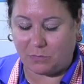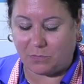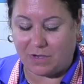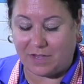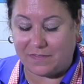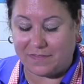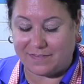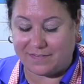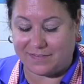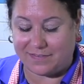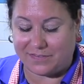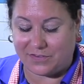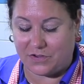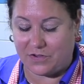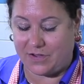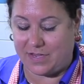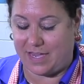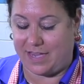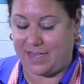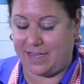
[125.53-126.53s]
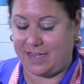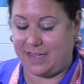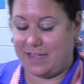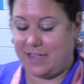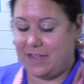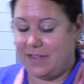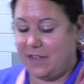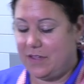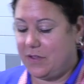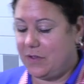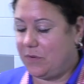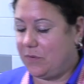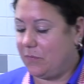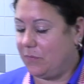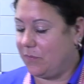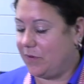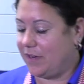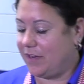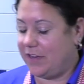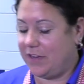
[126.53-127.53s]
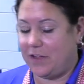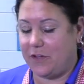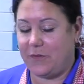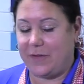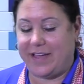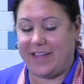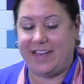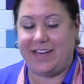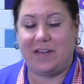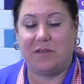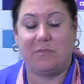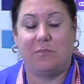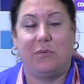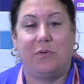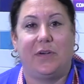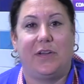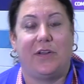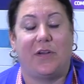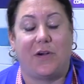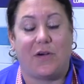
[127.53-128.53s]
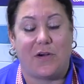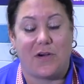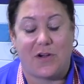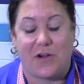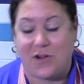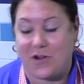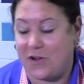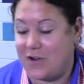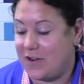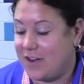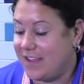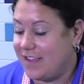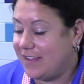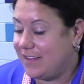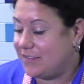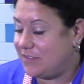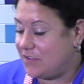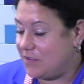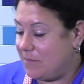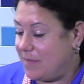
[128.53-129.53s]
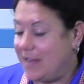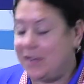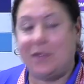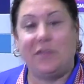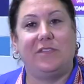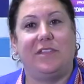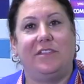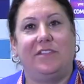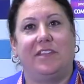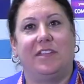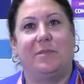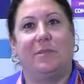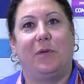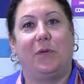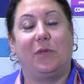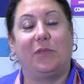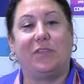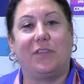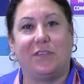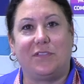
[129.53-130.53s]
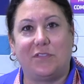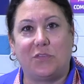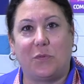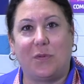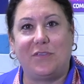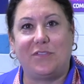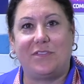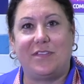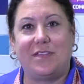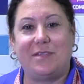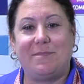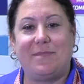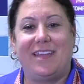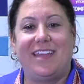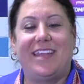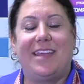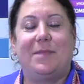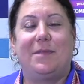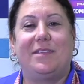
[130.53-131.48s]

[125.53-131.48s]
while this is cooking, we're going to go ahead and put our tomatoes into the bowl to squish them.